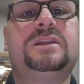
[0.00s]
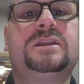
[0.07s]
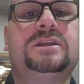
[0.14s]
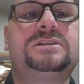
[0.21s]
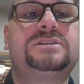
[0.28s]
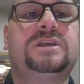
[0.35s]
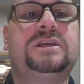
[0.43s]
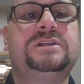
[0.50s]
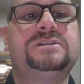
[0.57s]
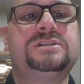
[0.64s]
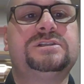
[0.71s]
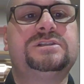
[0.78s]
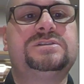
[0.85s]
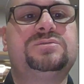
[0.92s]
an exchange
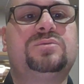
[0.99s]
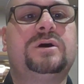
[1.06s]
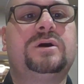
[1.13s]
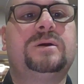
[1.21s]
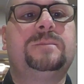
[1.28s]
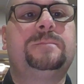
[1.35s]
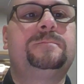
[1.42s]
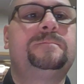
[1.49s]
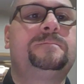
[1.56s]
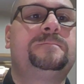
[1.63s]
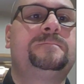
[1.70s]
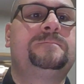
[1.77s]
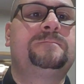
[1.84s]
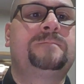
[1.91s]
is what?
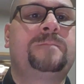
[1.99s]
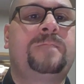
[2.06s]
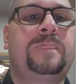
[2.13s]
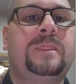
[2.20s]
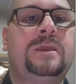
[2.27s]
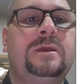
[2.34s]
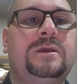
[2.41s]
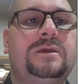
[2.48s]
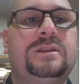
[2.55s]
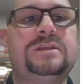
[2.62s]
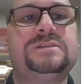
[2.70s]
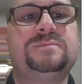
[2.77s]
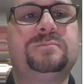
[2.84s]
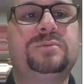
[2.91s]
It
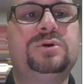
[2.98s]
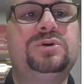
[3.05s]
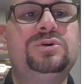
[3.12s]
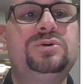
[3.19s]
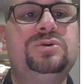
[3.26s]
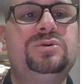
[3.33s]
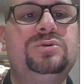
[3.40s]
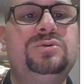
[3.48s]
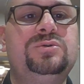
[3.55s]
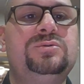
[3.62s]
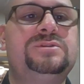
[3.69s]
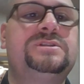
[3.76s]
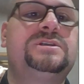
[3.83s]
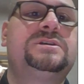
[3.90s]
is
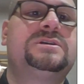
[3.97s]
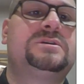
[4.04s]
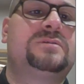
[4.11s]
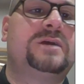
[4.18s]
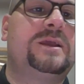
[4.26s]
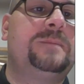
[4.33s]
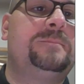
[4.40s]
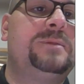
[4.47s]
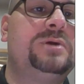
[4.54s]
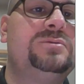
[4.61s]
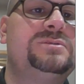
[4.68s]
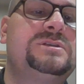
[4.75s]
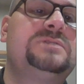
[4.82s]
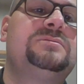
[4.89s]
boot, right?
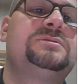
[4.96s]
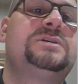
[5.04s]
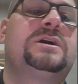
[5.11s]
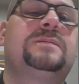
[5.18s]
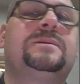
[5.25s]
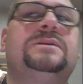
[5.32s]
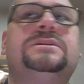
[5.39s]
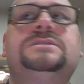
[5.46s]
Boot, talk about